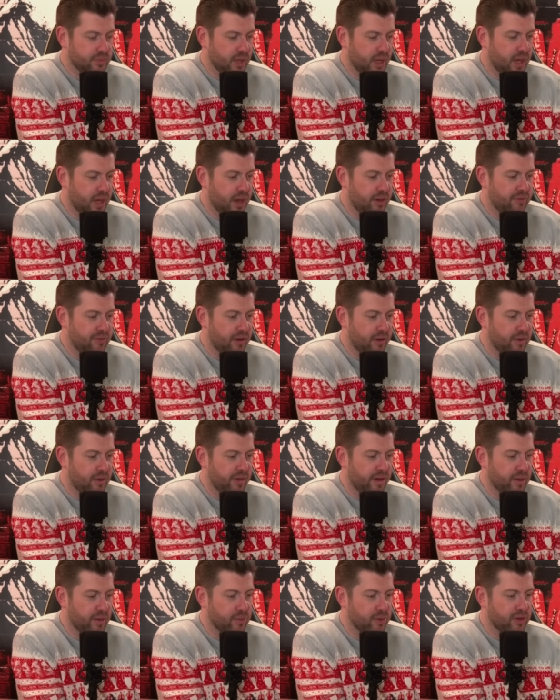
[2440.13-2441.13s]
very
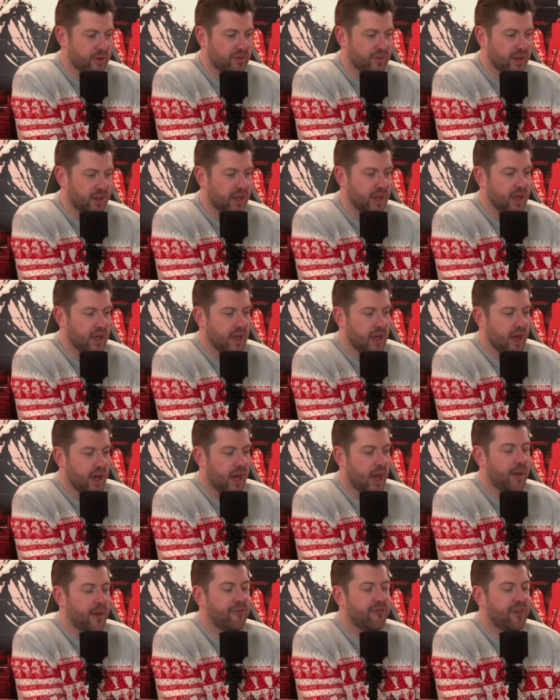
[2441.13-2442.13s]
very briefly.
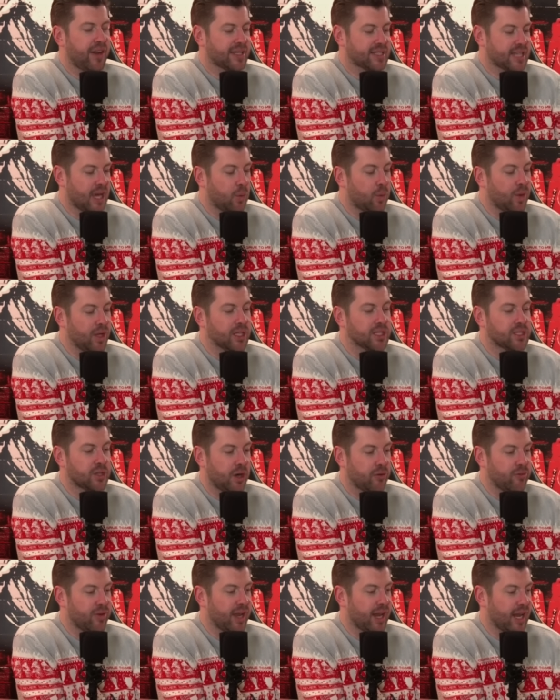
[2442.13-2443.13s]
In fact, I will do.
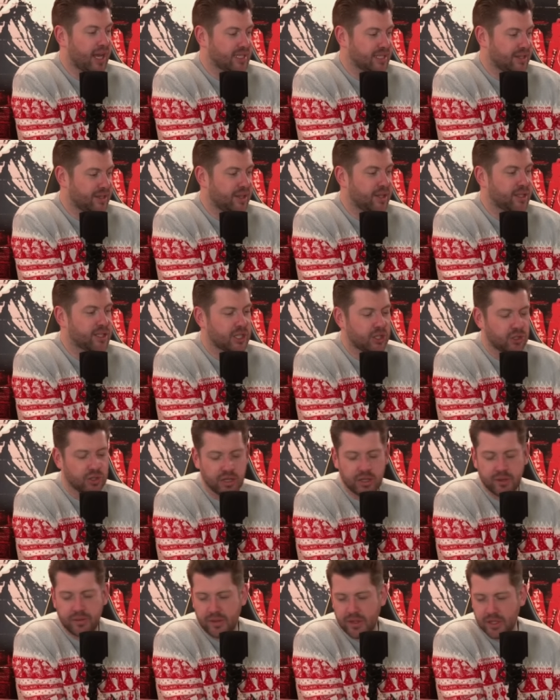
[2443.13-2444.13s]
I realise that
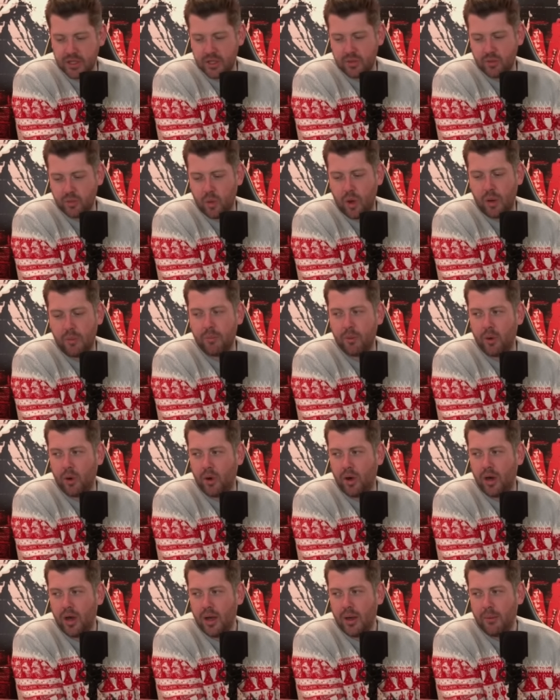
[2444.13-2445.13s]
there's one
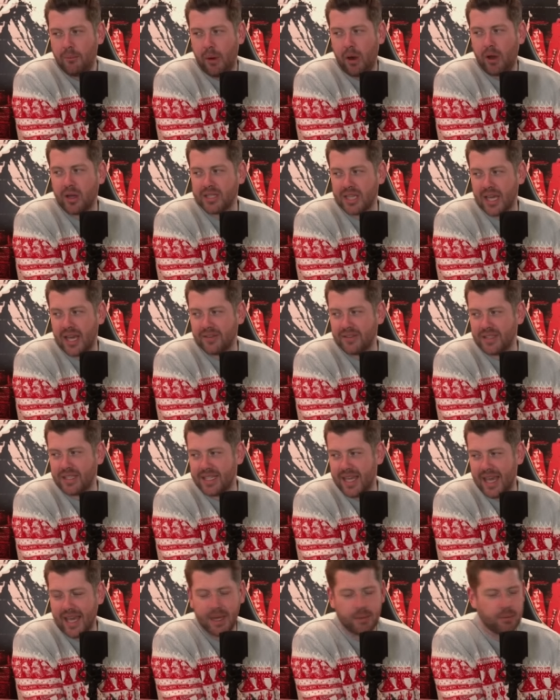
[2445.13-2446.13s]
more box I have to
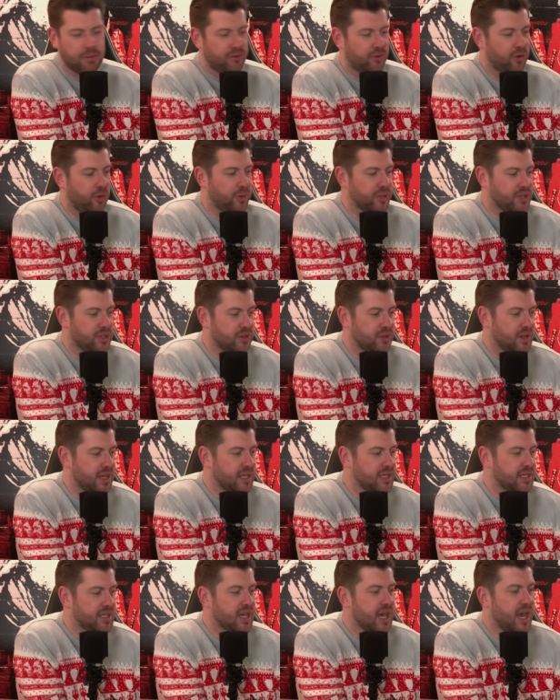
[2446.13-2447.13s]
tick before we do
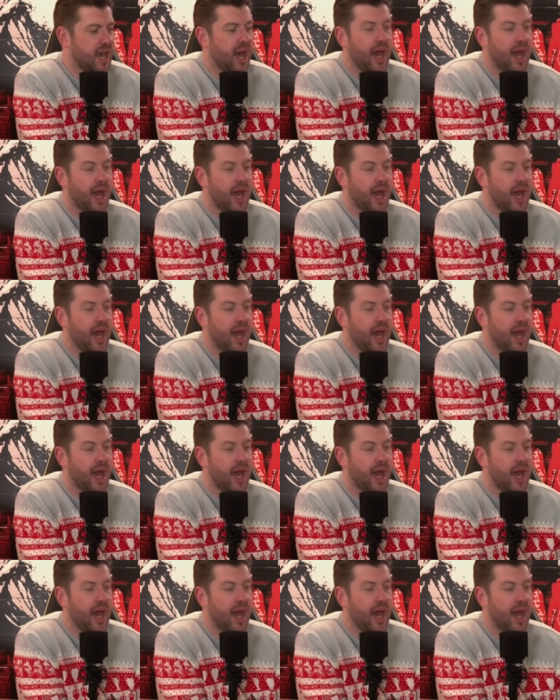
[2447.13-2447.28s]
this.